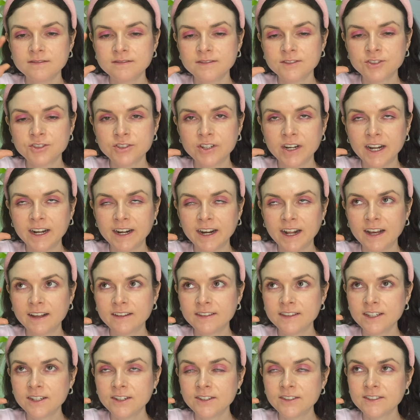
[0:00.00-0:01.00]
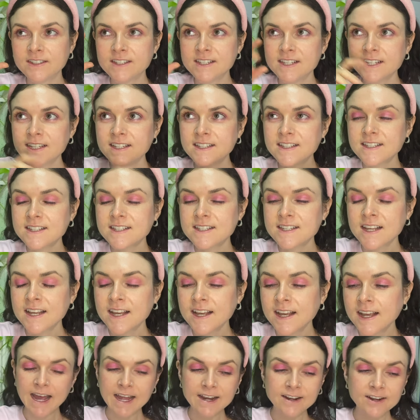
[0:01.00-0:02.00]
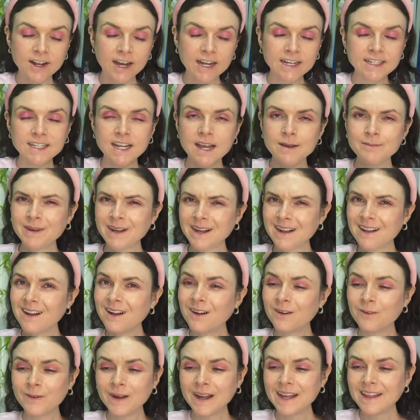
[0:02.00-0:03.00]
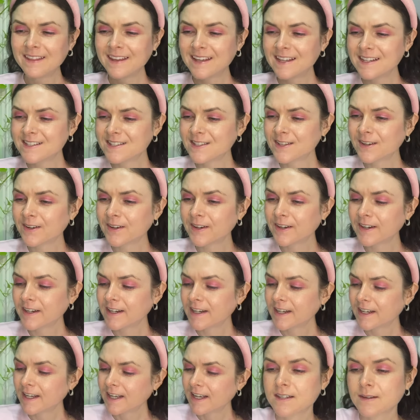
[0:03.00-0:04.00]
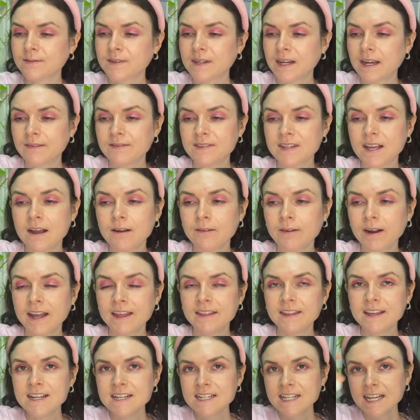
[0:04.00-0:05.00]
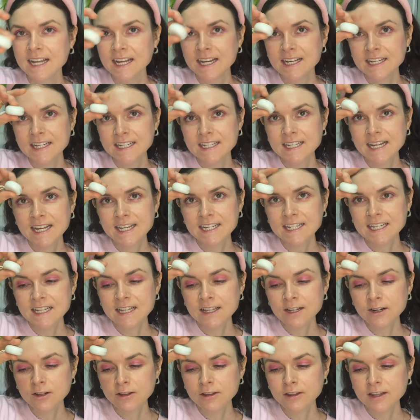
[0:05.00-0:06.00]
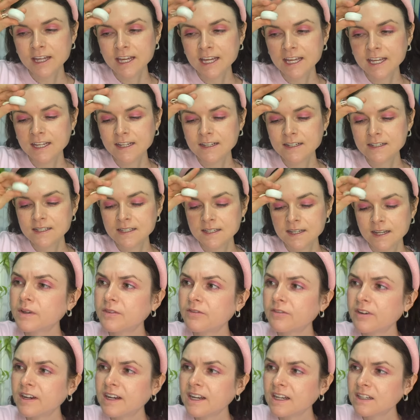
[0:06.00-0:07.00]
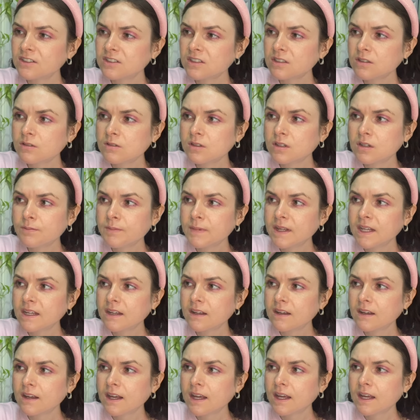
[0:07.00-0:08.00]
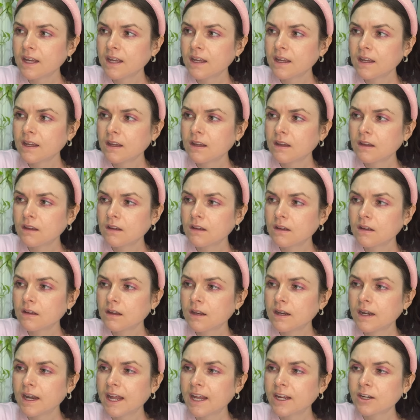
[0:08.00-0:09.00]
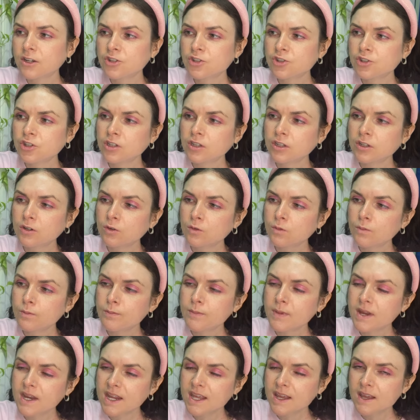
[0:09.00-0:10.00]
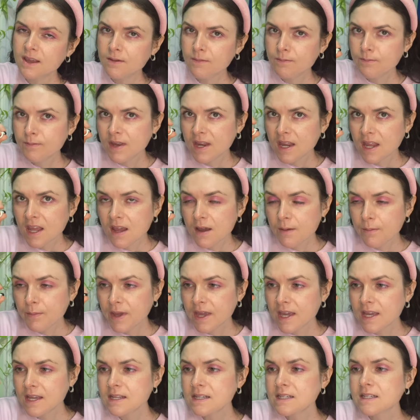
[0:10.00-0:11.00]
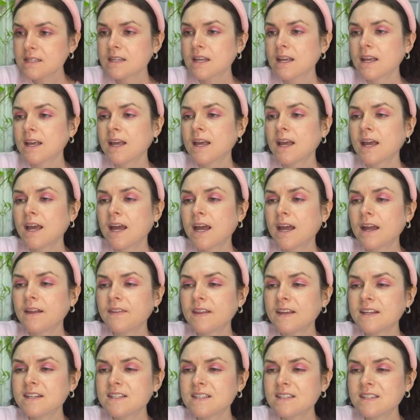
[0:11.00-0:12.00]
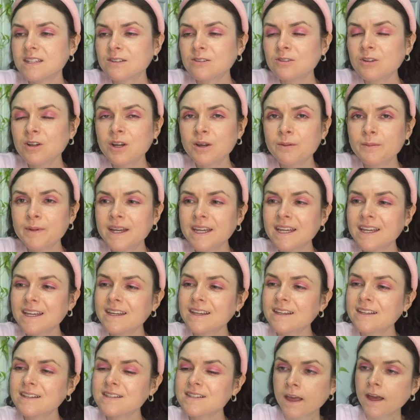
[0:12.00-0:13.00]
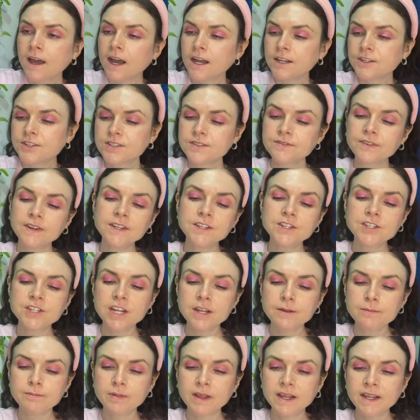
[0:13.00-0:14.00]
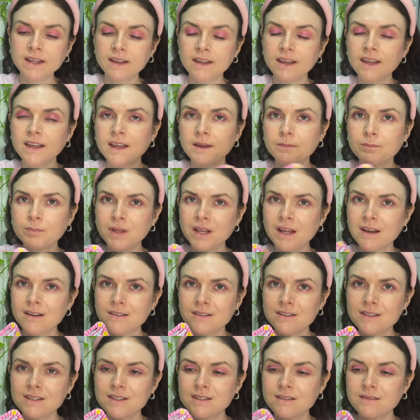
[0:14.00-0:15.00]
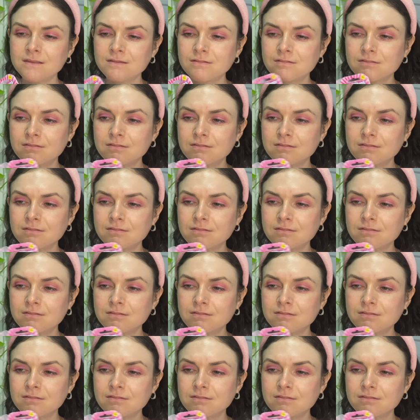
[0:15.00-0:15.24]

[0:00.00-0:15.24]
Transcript: drown out the nonsense. At nighttime, I can't wear these though. Sometimes I wear these handy dandy little things. A friend actually ordered me a an extra little mini mini piece and they still hurt my ears. I just find cheap like earplugs